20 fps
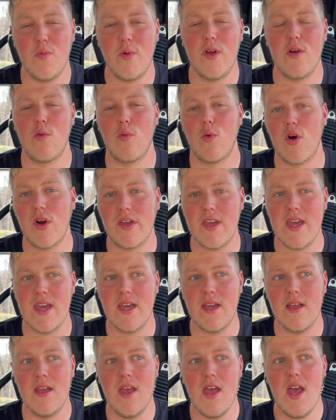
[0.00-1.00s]
We were
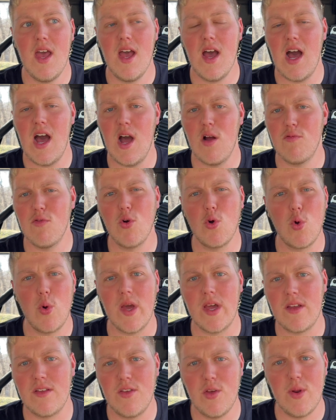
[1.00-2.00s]
working a uh, real
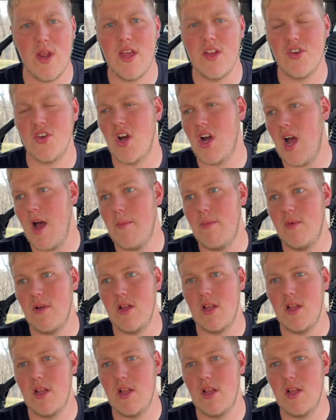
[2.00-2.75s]
quick two-day job